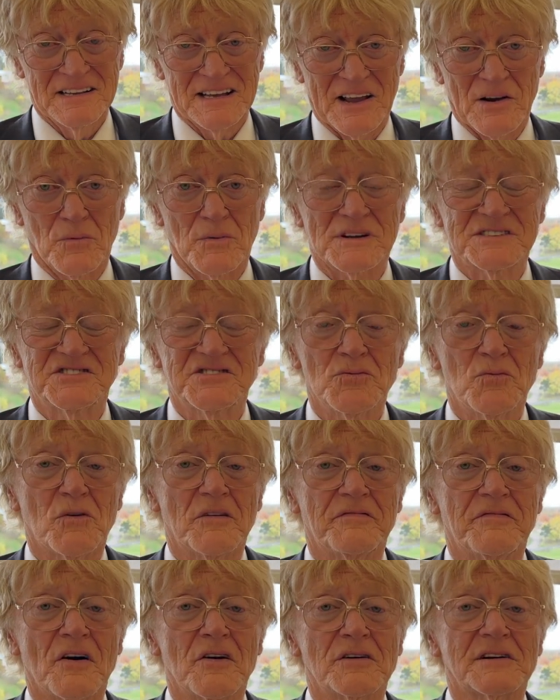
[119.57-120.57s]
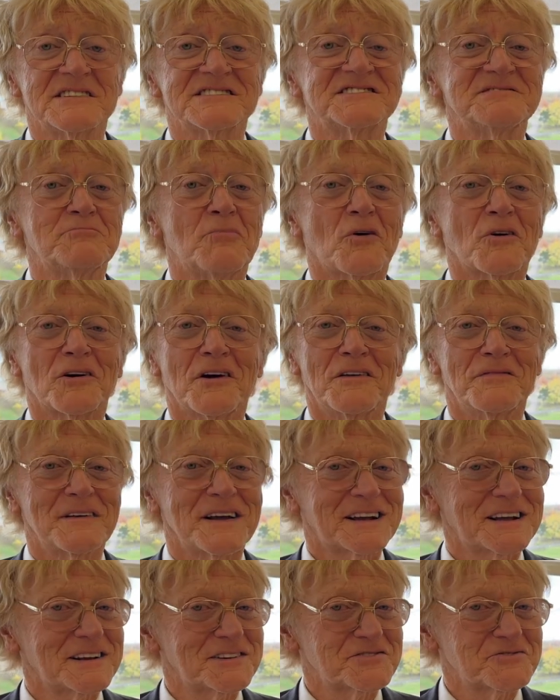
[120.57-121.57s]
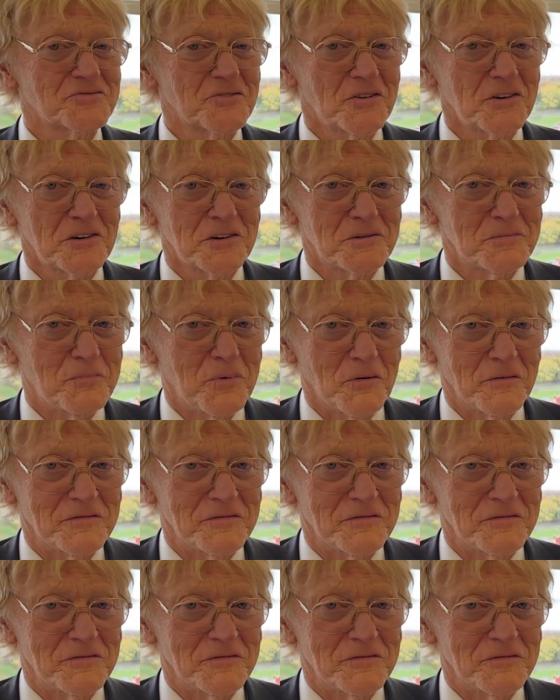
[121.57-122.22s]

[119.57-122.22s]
in which you will focus more on the controllable